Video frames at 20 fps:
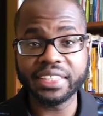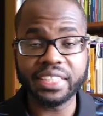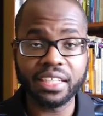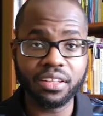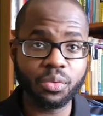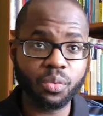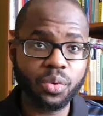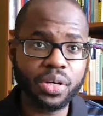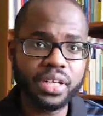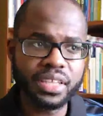And
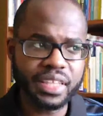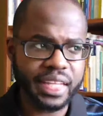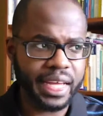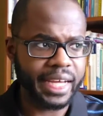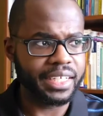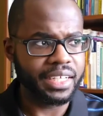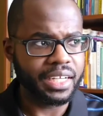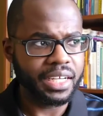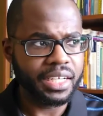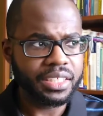the one
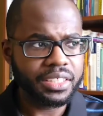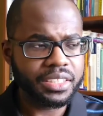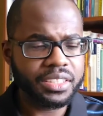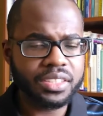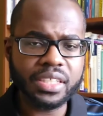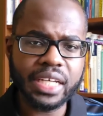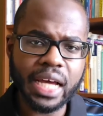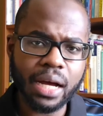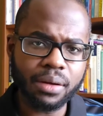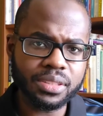that
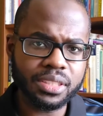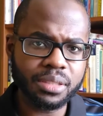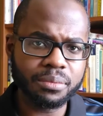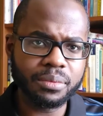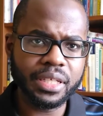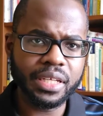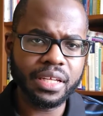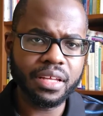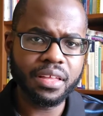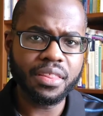stuck out to
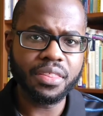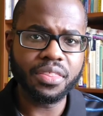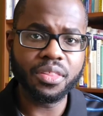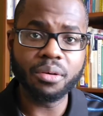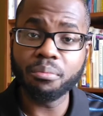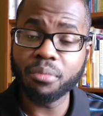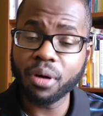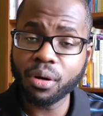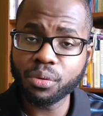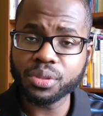me the
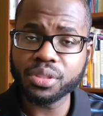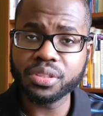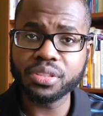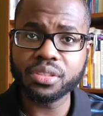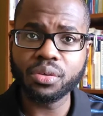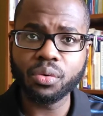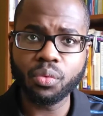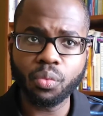most